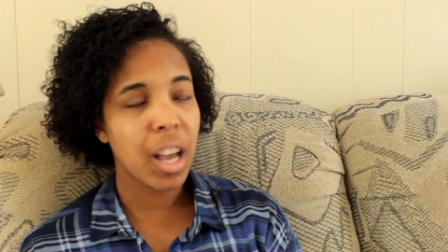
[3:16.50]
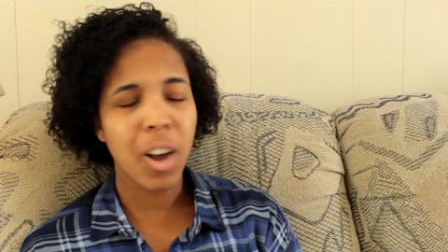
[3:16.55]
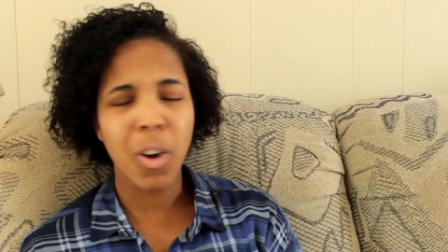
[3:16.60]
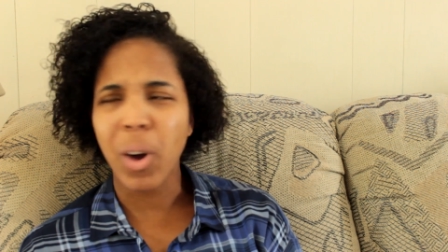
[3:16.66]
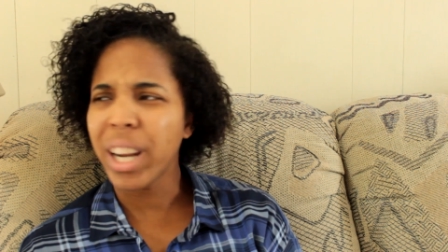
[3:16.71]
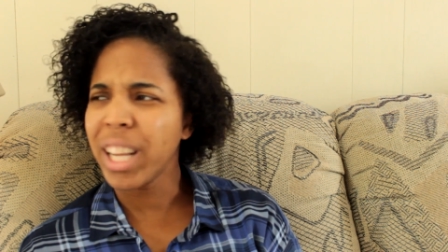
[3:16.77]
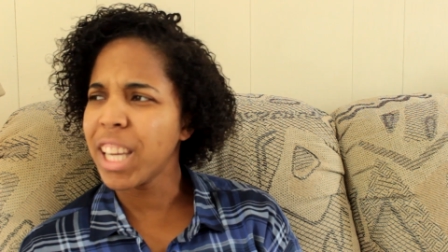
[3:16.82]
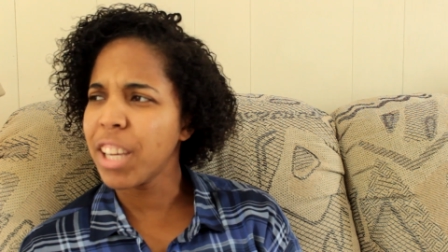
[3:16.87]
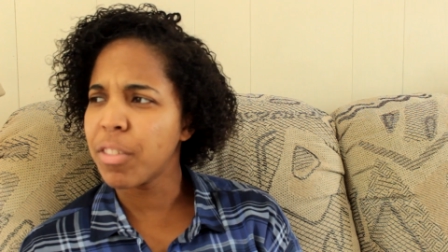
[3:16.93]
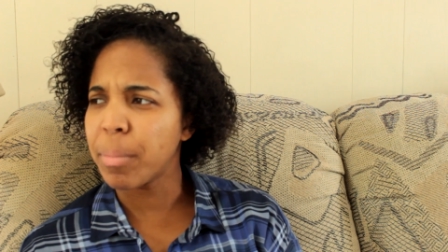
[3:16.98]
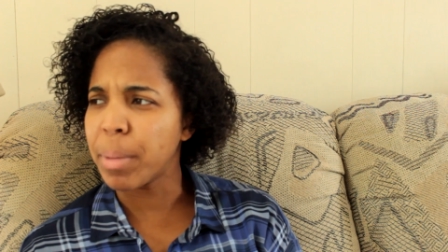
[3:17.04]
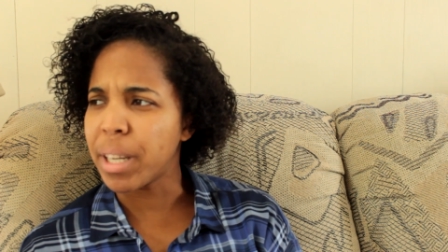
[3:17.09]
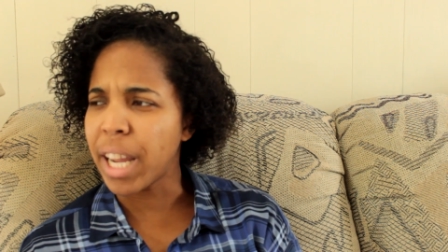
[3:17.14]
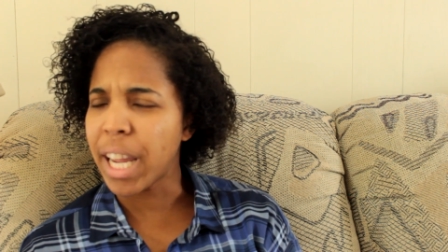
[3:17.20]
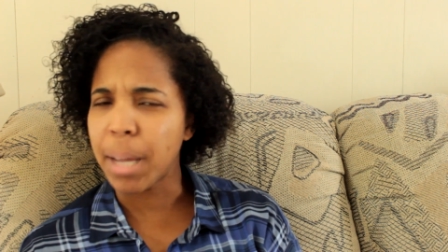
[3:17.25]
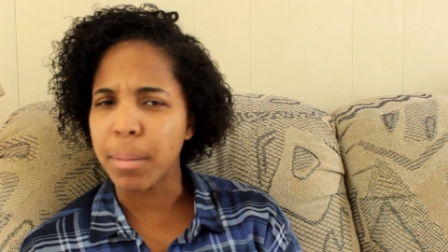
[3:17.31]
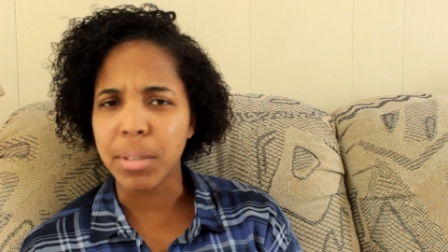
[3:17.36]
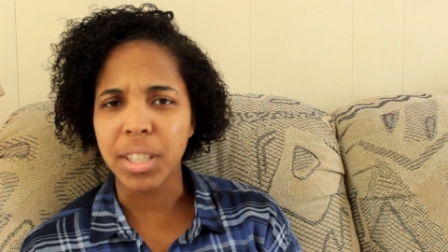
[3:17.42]
I didn't give him a
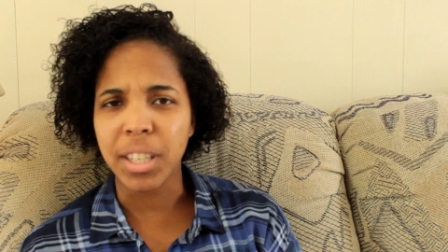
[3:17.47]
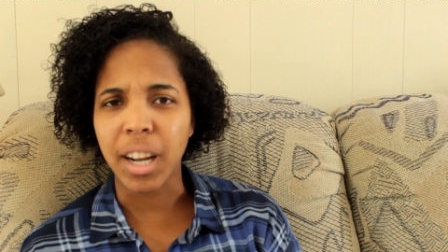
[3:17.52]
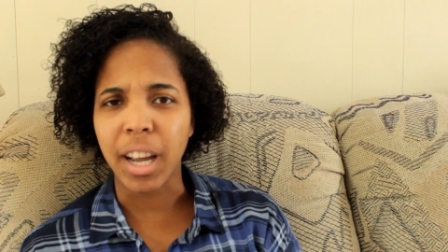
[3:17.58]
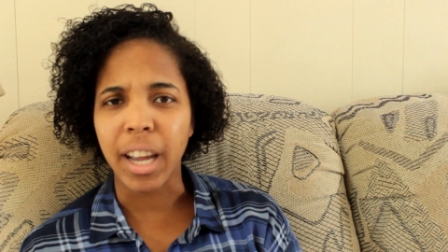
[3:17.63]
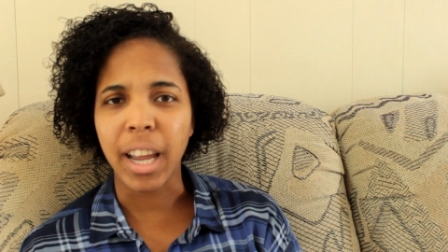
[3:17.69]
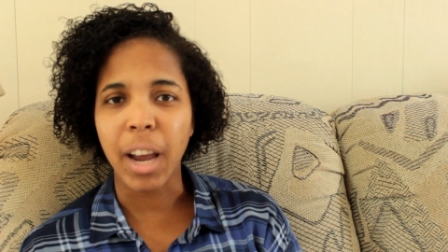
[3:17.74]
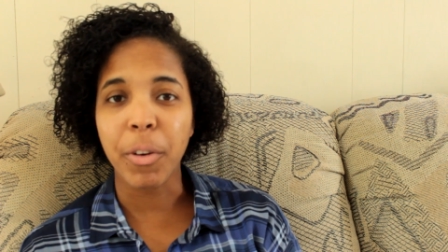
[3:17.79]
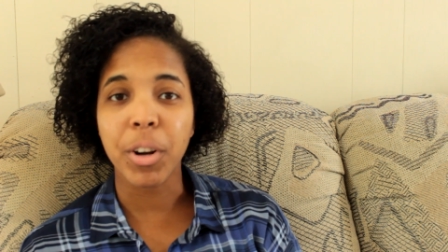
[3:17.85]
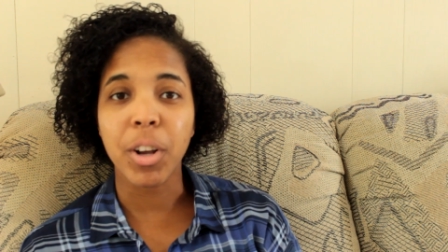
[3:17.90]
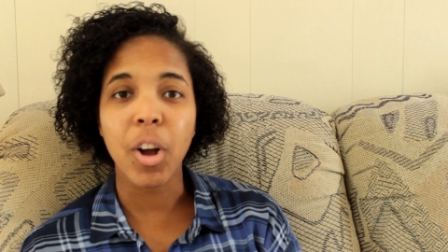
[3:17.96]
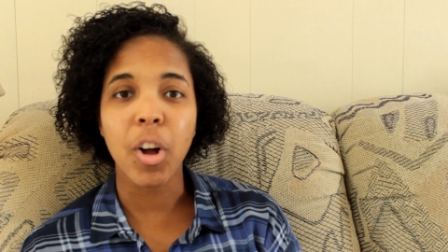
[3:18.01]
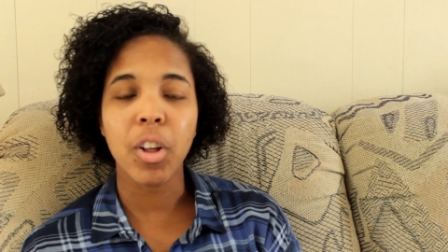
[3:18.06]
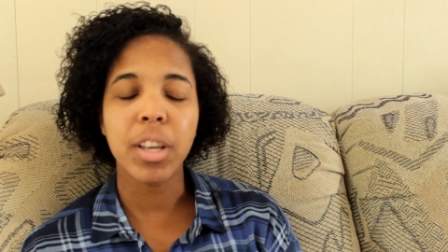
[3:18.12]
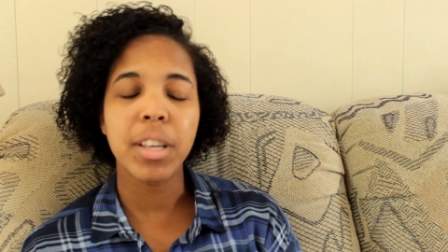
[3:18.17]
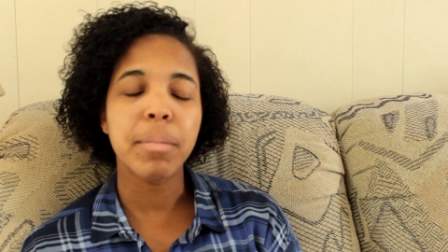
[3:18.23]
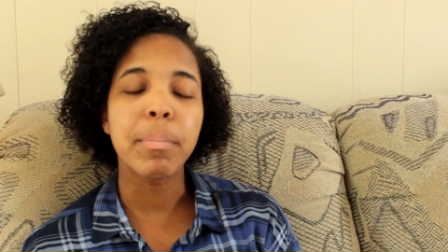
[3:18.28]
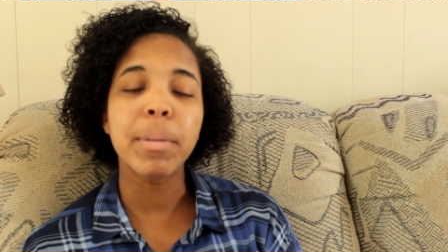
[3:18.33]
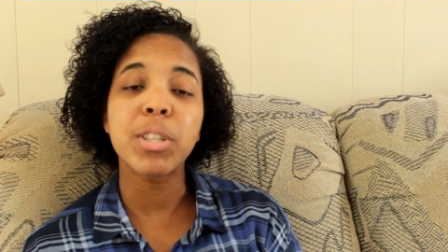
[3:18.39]
name, did I? I'm going to
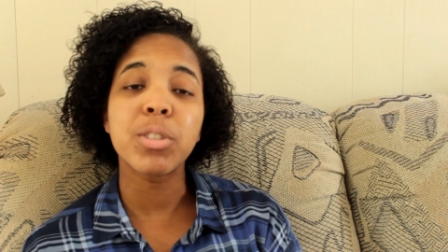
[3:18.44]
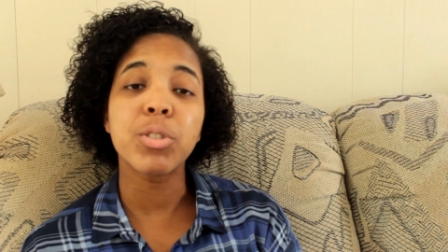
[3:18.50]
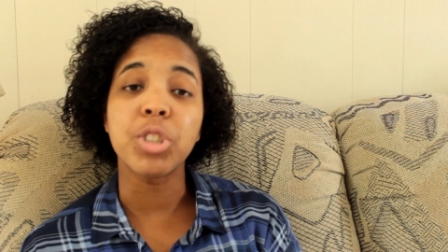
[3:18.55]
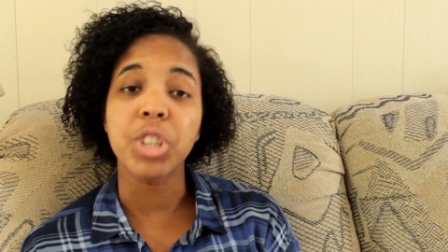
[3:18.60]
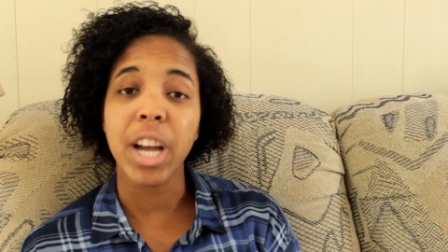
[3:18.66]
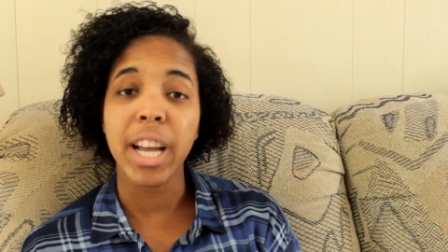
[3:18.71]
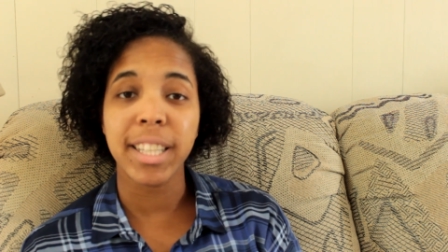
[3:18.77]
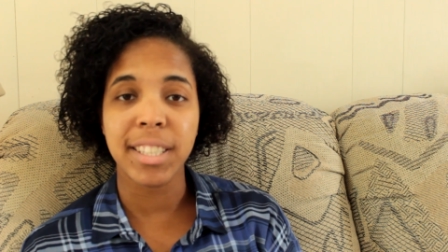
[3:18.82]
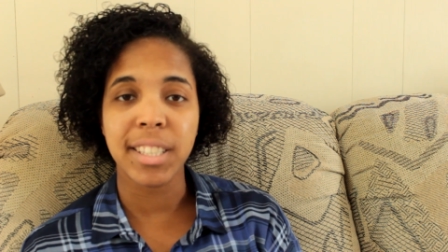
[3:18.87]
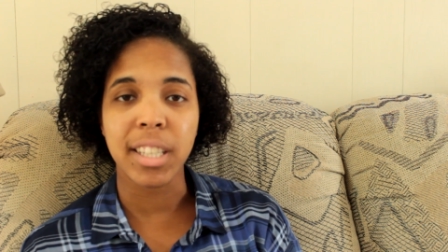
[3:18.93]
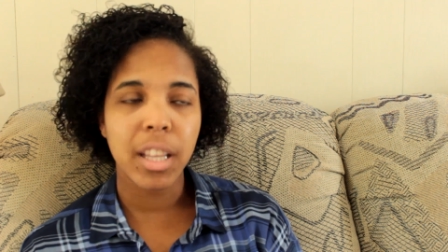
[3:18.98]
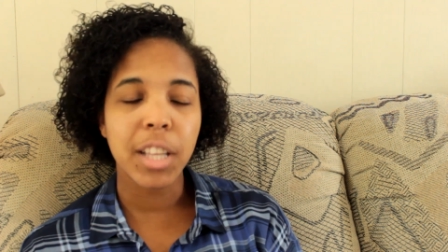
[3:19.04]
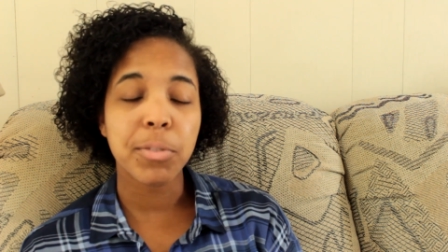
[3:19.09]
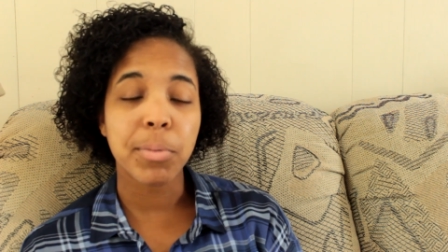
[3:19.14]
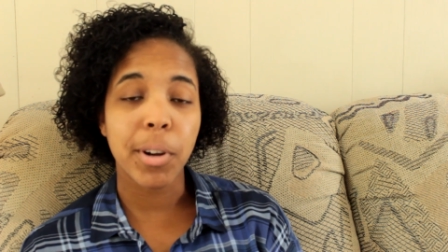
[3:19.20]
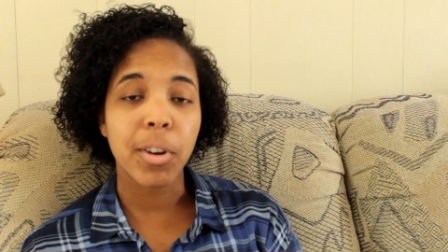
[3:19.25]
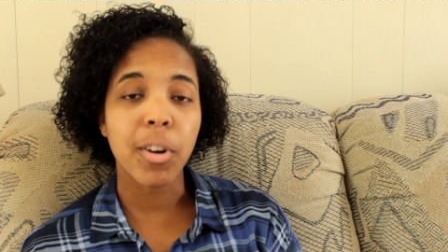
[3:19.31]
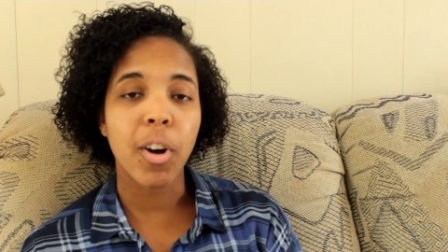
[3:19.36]
call it Mr. Johnson.
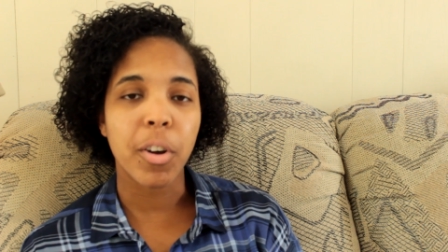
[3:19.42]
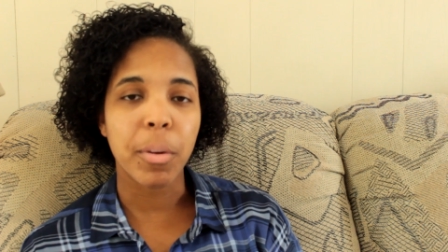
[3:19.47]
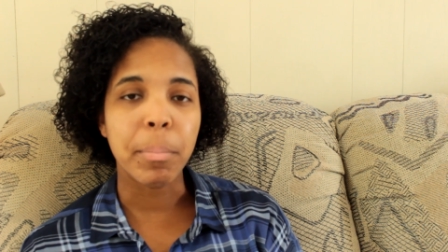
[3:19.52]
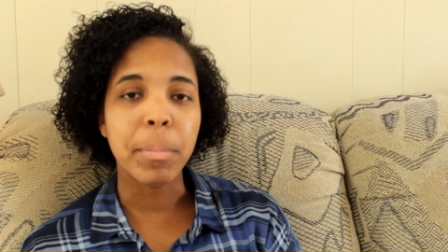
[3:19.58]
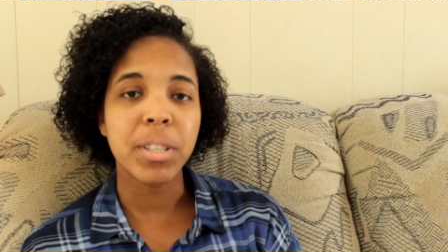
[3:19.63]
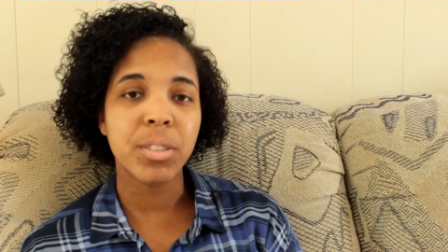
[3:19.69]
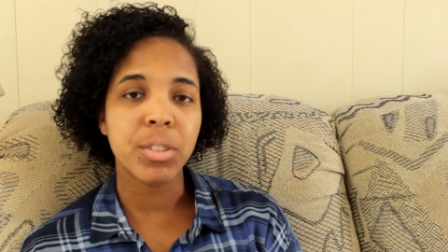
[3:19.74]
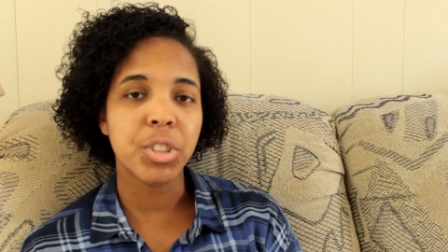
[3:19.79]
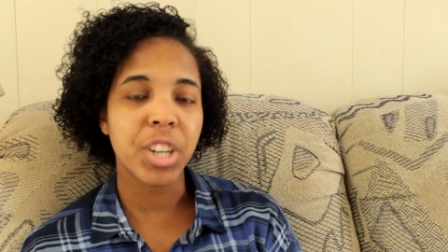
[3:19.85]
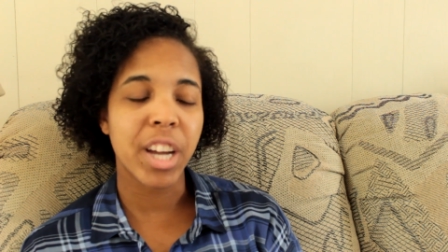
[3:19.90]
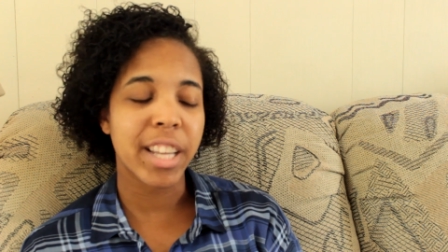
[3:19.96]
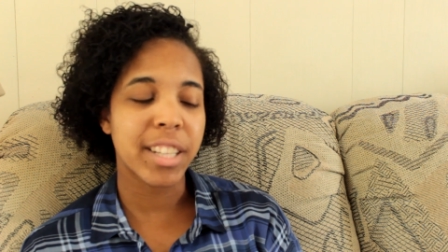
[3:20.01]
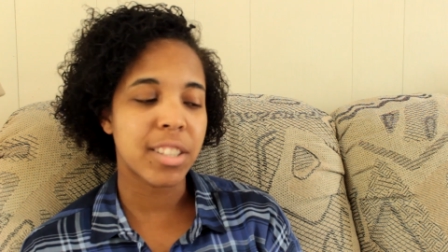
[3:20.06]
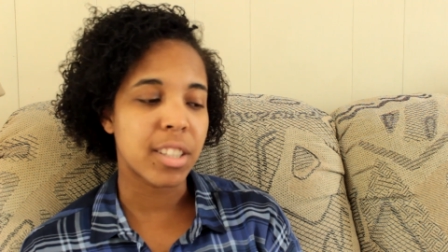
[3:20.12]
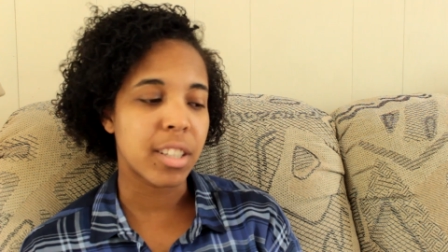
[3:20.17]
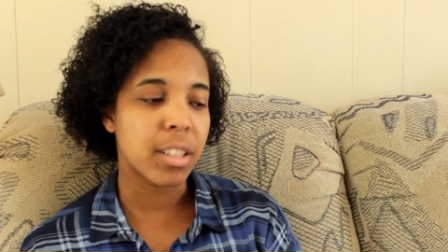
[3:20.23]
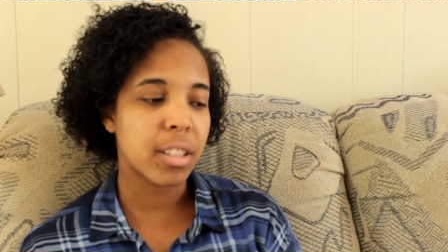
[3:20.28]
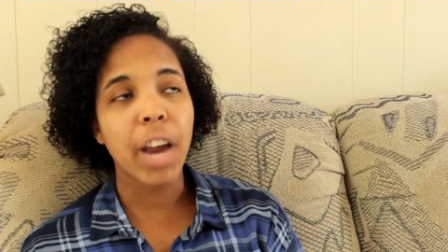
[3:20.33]
That's what I call it, Mr. Johnson.